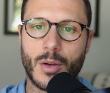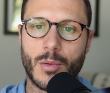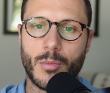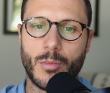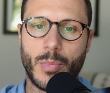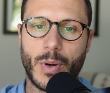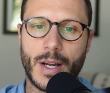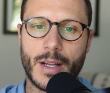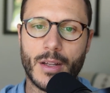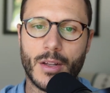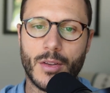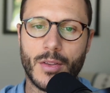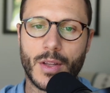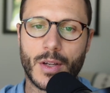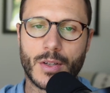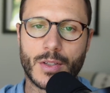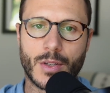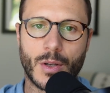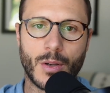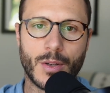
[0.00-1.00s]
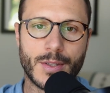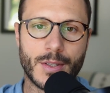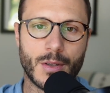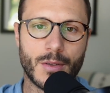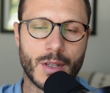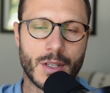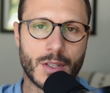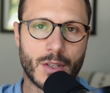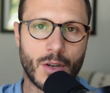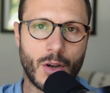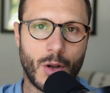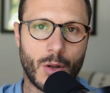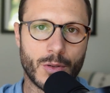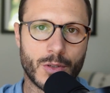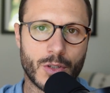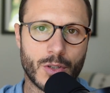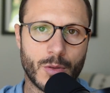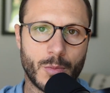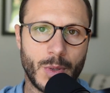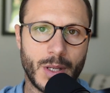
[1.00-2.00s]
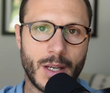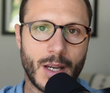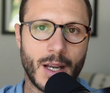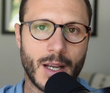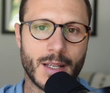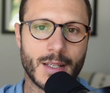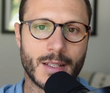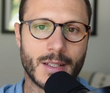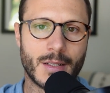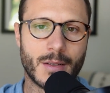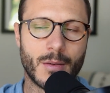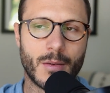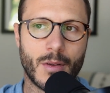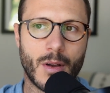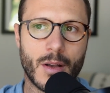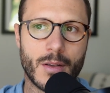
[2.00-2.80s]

But there's also this culture, because